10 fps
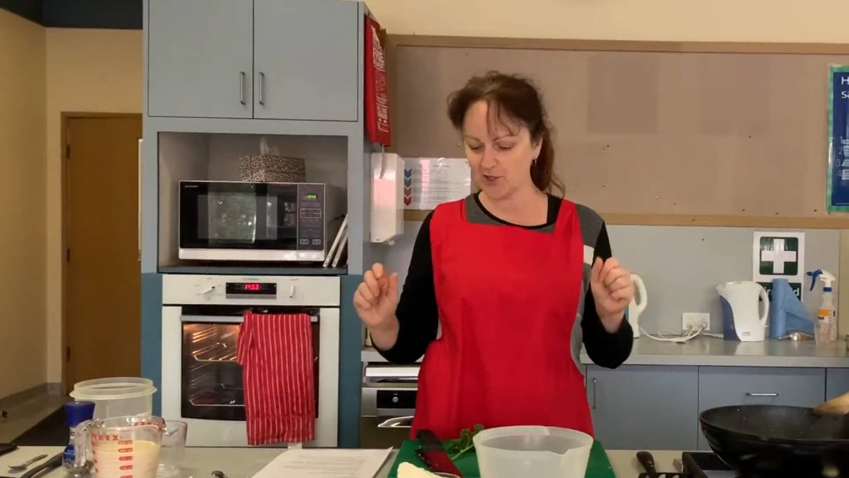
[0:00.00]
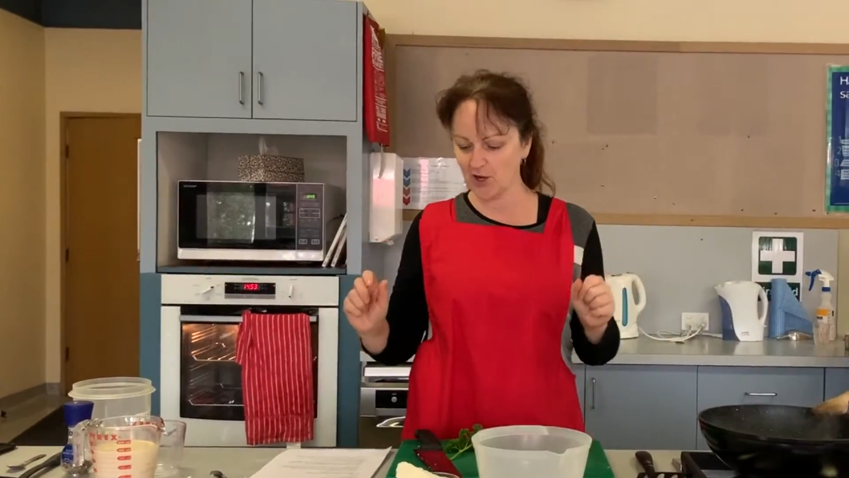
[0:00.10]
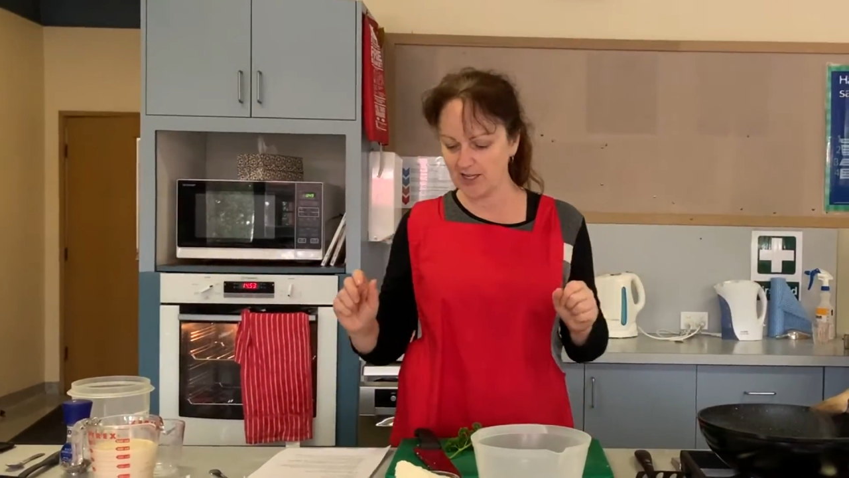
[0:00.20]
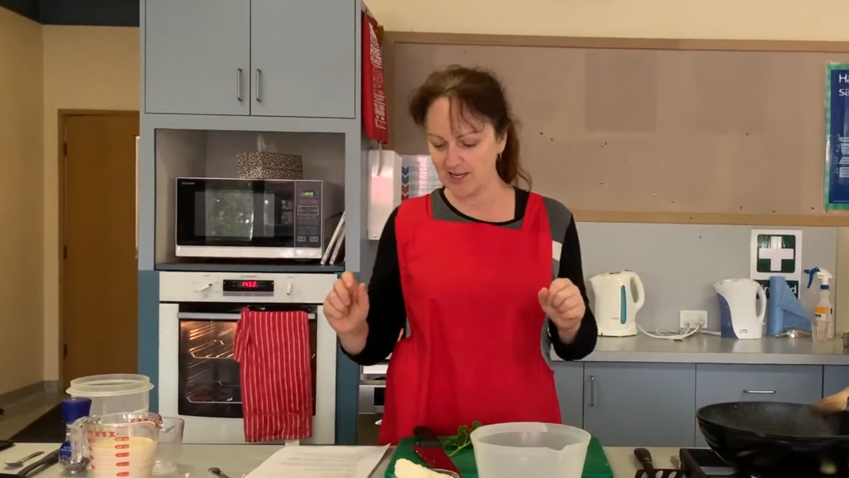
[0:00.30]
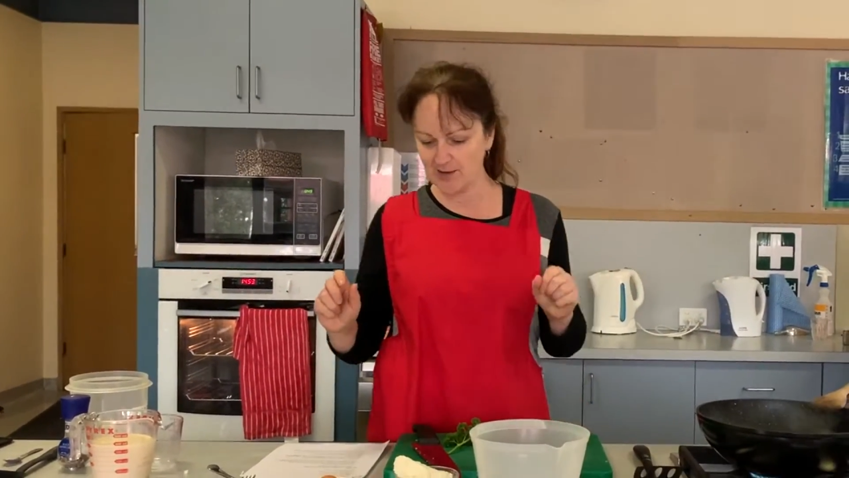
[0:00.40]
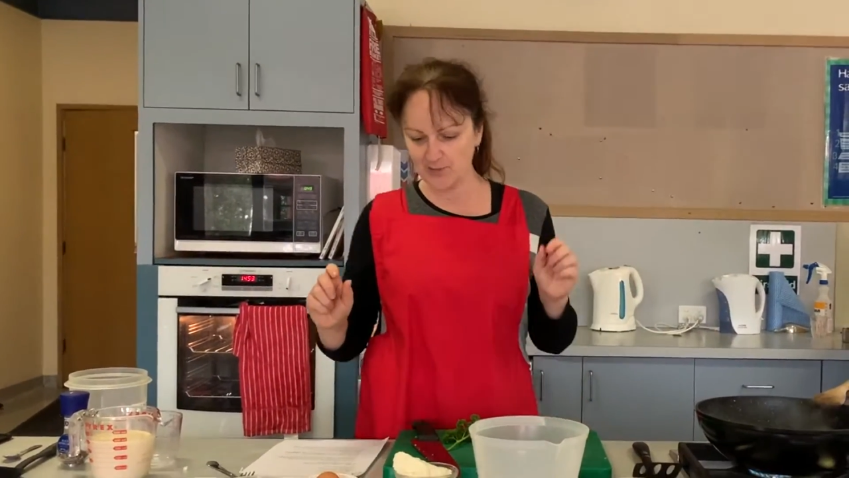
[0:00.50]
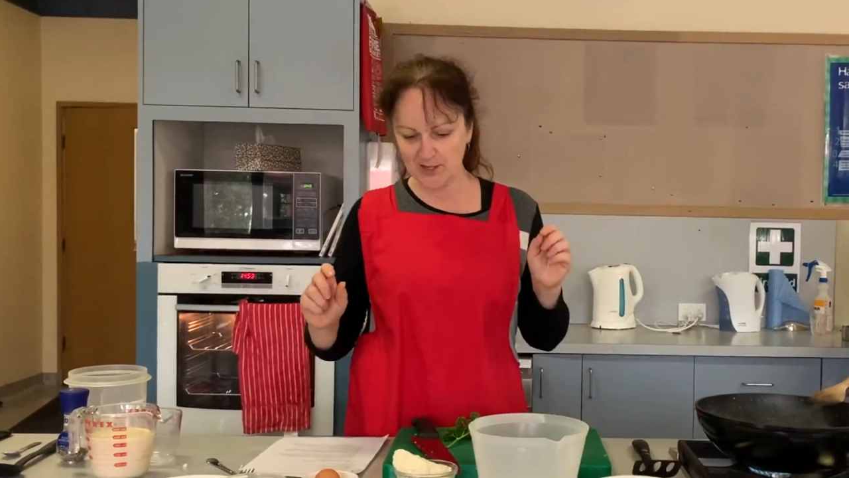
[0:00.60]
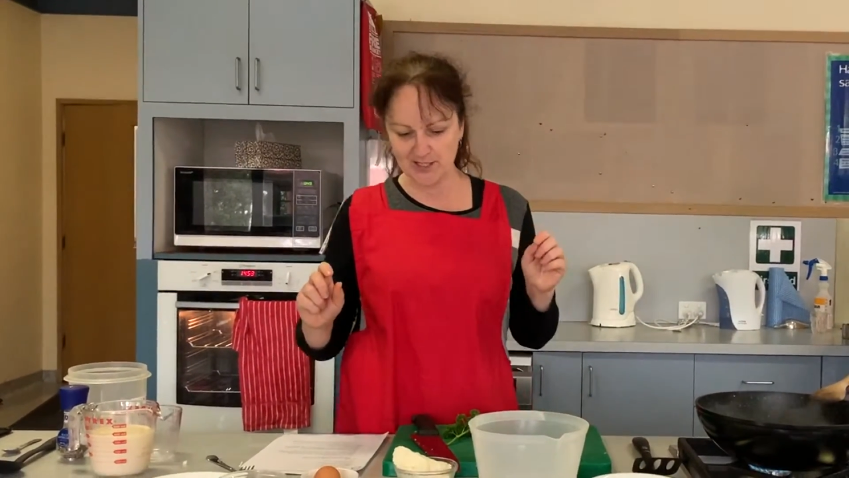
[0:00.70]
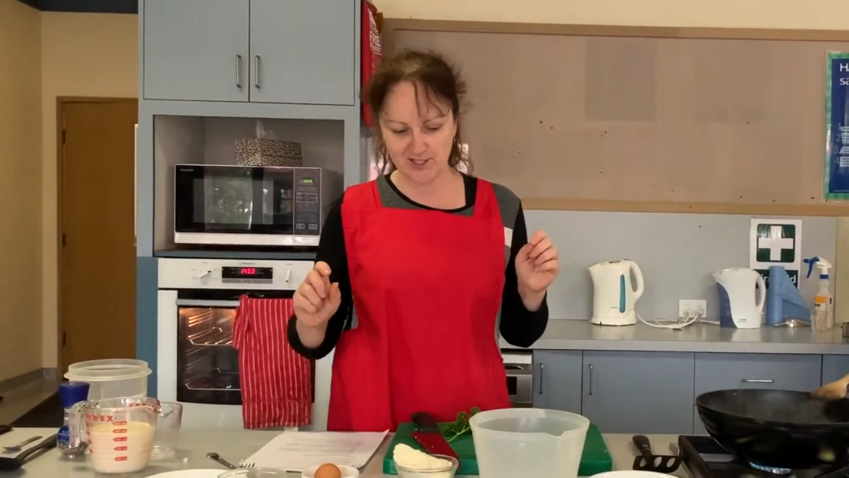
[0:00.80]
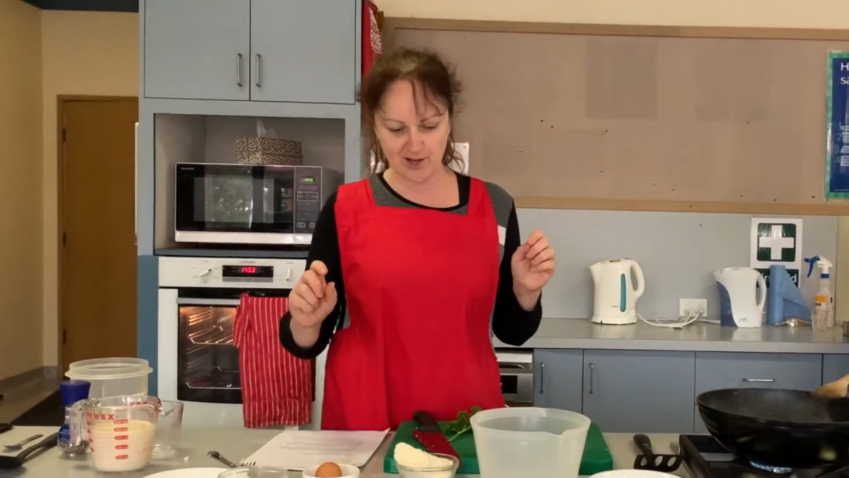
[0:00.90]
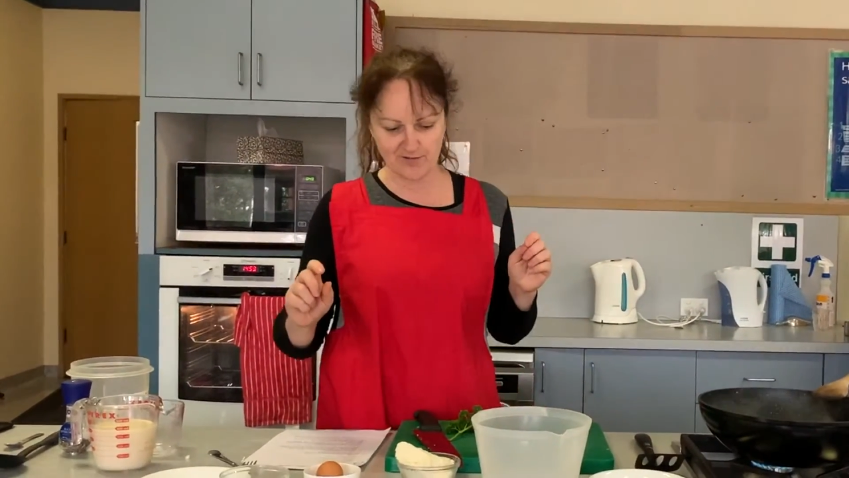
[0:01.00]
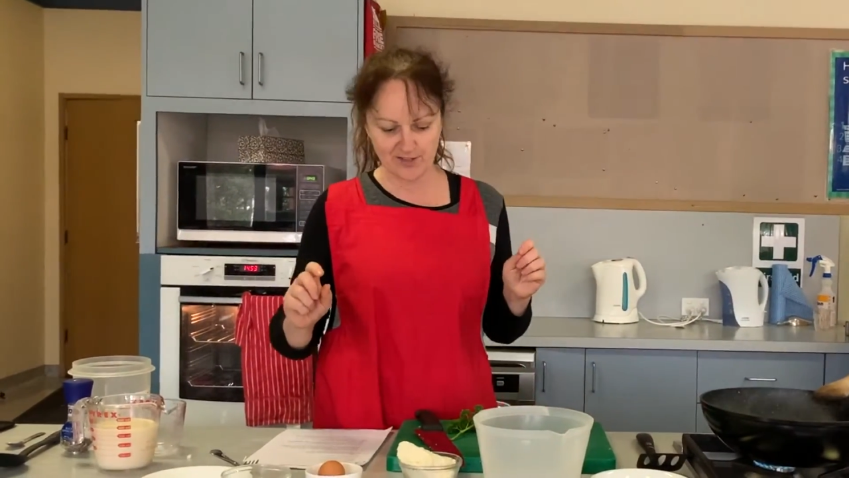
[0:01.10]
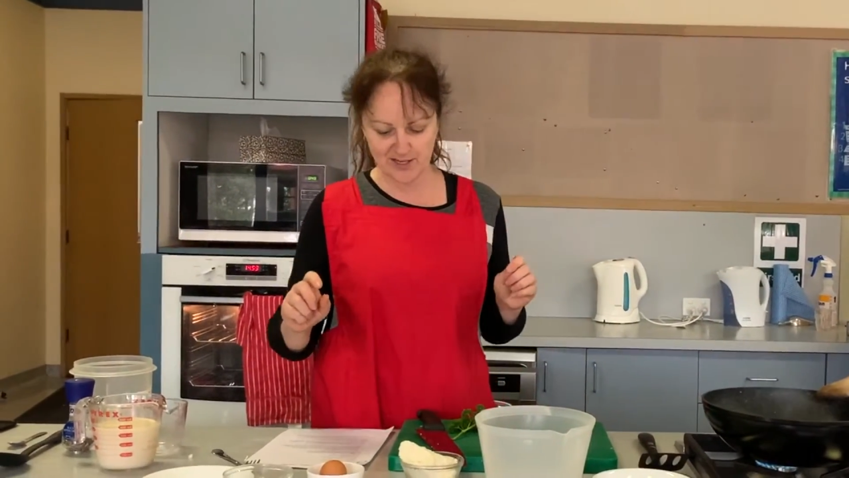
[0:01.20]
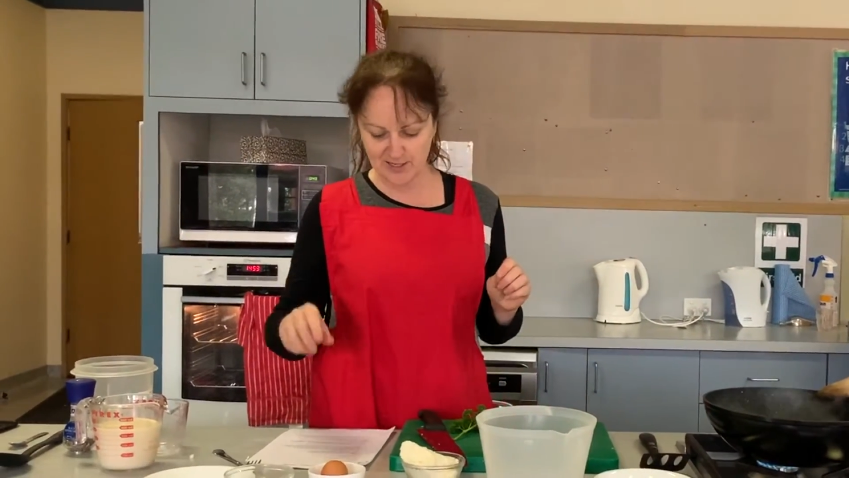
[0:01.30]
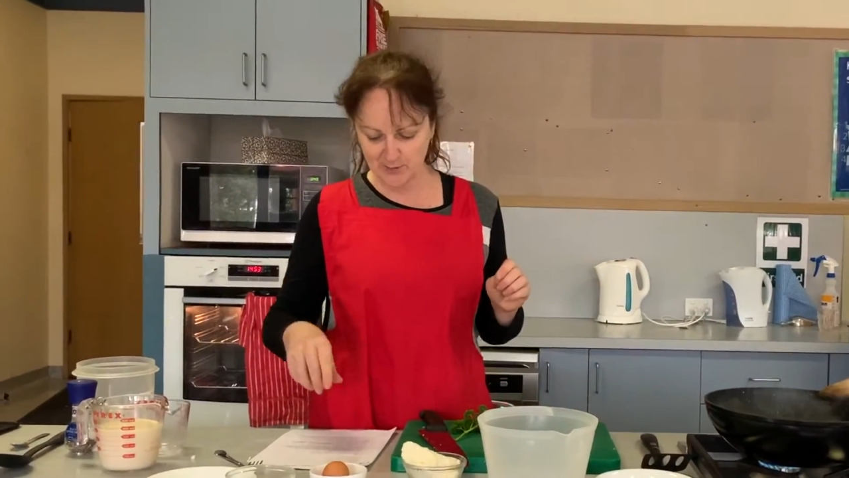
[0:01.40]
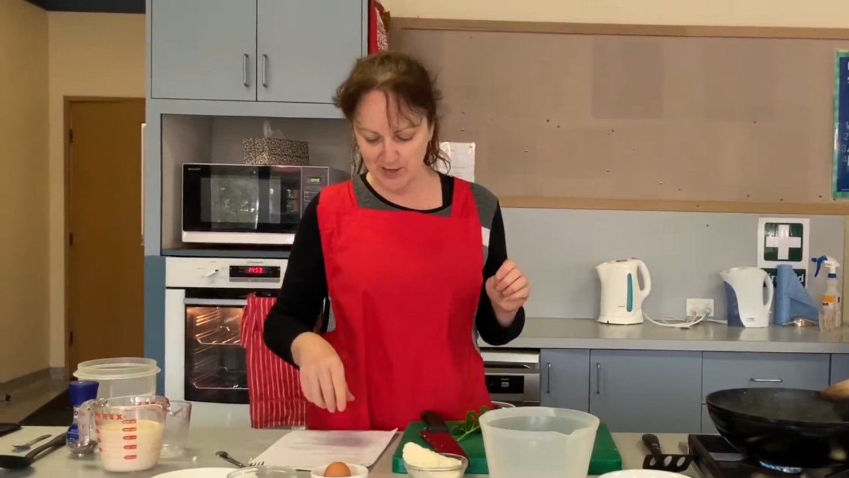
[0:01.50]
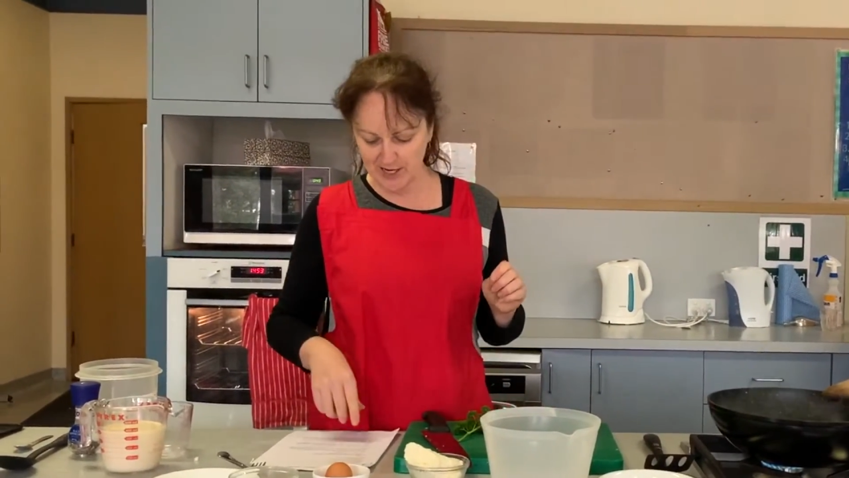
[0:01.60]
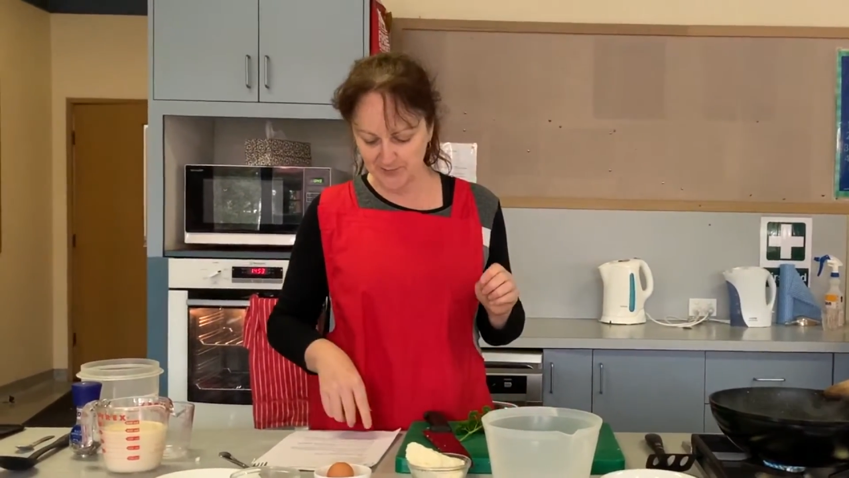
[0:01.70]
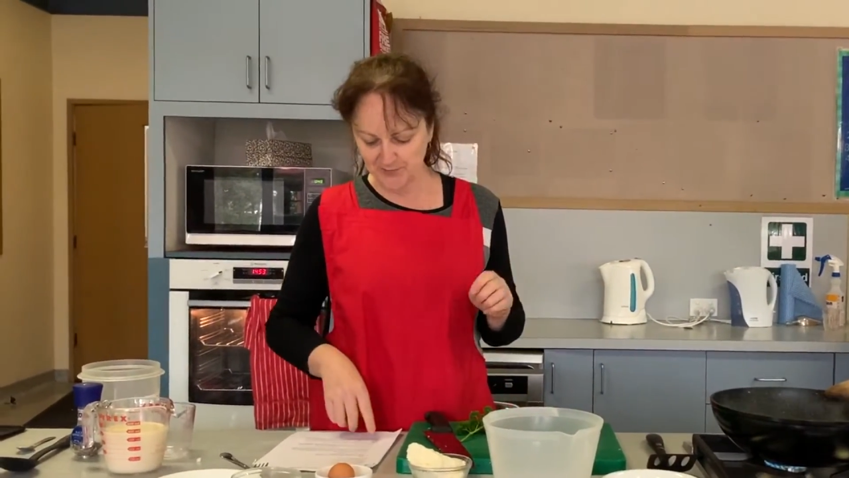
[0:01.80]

tidied up, ready to go for the next part.